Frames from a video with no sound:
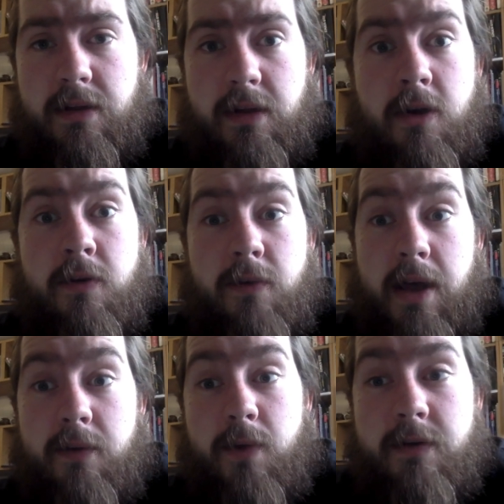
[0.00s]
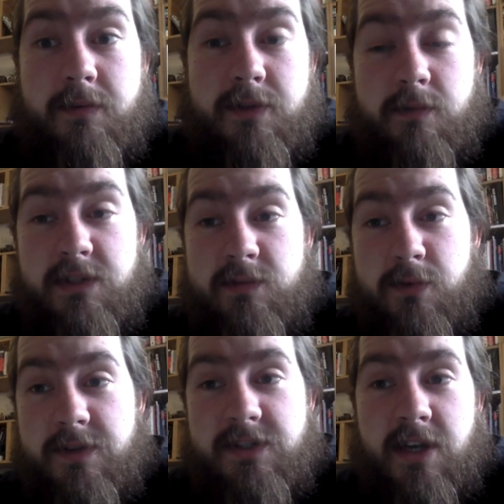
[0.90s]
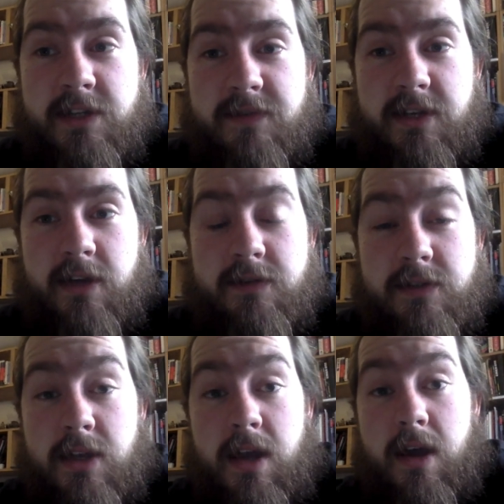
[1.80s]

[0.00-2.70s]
Hello and welcome to Mr. Morton Science Videos.